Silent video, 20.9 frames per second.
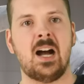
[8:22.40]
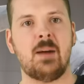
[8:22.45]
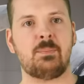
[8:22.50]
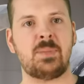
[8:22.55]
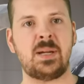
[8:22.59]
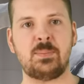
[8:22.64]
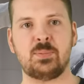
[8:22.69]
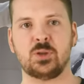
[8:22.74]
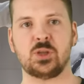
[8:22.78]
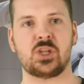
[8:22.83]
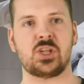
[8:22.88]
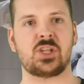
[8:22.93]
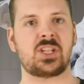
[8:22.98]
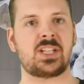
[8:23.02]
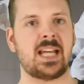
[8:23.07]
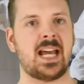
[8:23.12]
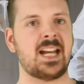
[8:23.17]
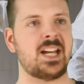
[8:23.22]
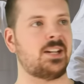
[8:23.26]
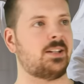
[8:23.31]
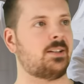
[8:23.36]
of people just
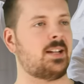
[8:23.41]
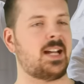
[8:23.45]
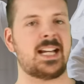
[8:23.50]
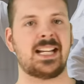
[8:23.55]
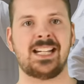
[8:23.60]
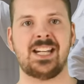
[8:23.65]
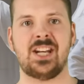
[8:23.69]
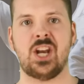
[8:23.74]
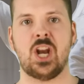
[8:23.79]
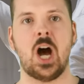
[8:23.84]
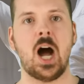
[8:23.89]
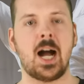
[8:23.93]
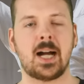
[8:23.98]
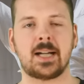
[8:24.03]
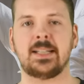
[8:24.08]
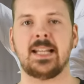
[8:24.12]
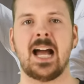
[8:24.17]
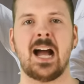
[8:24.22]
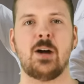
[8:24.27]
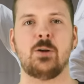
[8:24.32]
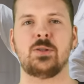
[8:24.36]
getting like
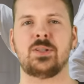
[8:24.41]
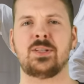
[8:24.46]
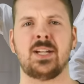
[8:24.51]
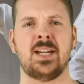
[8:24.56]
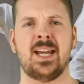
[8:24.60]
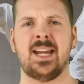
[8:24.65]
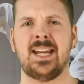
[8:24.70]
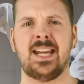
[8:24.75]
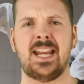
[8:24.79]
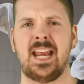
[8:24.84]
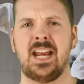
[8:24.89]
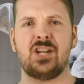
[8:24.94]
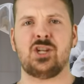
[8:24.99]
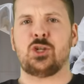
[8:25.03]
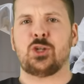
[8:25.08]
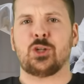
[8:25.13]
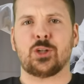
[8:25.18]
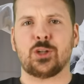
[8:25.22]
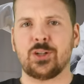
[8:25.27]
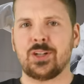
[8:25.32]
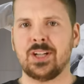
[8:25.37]
knocked out and
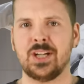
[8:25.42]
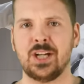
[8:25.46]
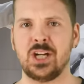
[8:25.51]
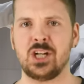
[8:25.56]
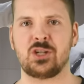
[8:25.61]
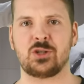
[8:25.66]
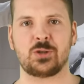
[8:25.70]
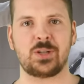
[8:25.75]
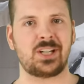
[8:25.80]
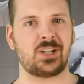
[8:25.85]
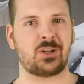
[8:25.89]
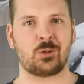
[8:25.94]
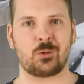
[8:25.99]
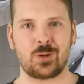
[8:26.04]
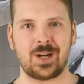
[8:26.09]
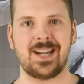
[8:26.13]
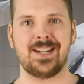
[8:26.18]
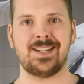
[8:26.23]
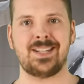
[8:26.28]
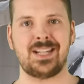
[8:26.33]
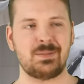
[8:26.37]
injured during
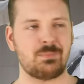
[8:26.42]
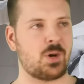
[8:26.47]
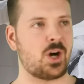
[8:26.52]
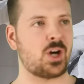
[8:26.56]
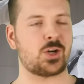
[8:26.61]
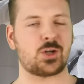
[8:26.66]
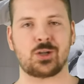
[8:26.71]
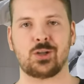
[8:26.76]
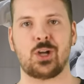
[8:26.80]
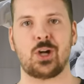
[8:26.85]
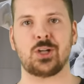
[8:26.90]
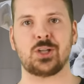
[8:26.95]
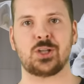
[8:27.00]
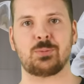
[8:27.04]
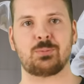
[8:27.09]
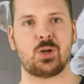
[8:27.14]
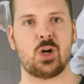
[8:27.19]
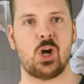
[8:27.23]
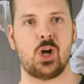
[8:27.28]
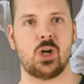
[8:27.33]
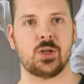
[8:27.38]
crazy martial arts
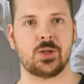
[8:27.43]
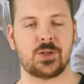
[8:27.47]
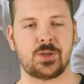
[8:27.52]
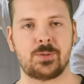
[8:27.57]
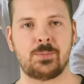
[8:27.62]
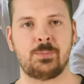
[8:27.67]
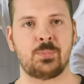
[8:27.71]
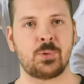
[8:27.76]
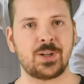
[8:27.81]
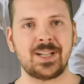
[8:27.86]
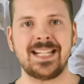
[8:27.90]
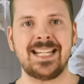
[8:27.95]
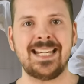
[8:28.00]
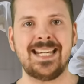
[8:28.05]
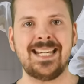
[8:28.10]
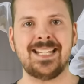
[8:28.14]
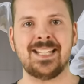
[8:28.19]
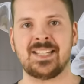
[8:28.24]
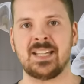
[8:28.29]
brawls. Pretty